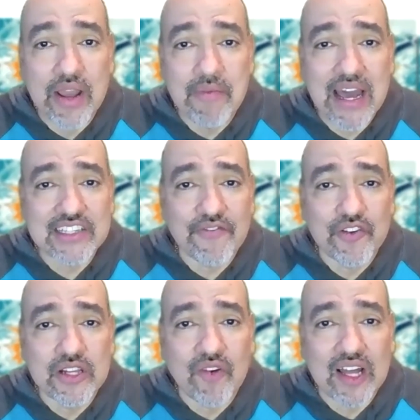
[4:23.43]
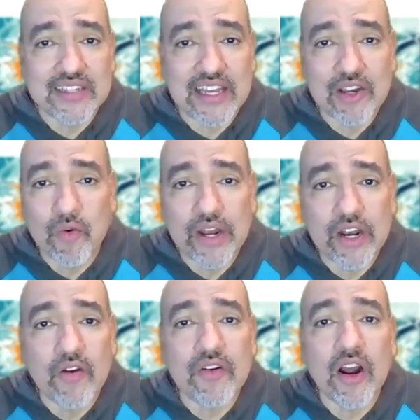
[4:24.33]
matchup for Devontae, who went
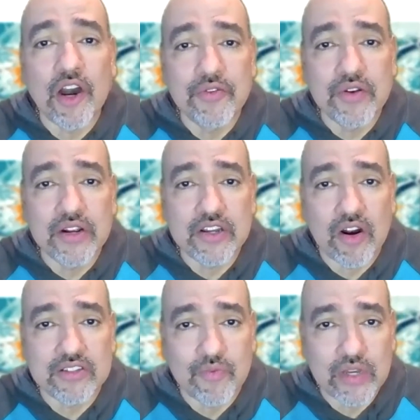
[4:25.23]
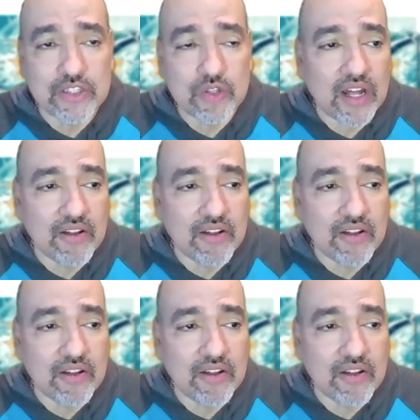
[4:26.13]
over 100 yards in week 12.